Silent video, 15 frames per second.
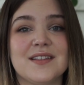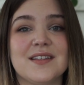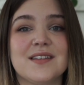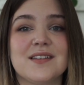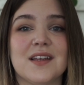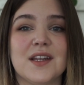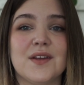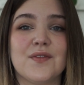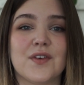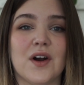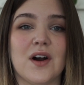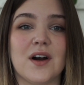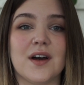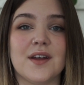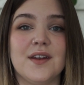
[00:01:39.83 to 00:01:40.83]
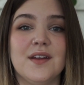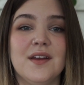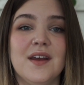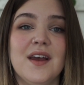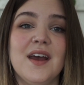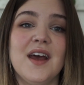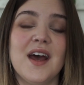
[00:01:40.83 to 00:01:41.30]
Son of God,
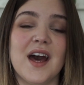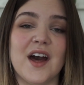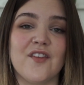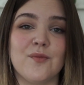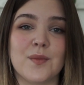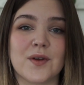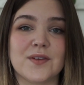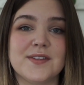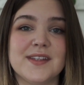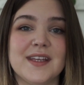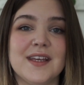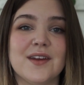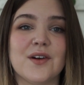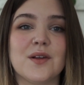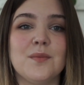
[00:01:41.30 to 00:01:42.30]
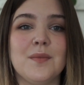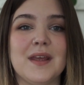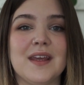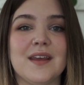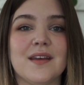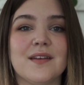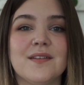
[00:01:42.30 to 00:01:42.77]
have mercy on
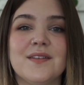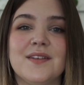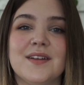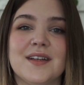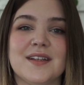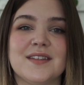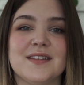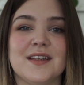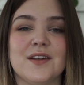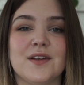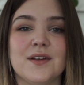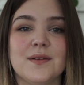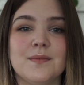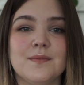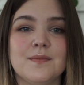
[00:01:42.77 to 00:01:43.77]
me, a sinner.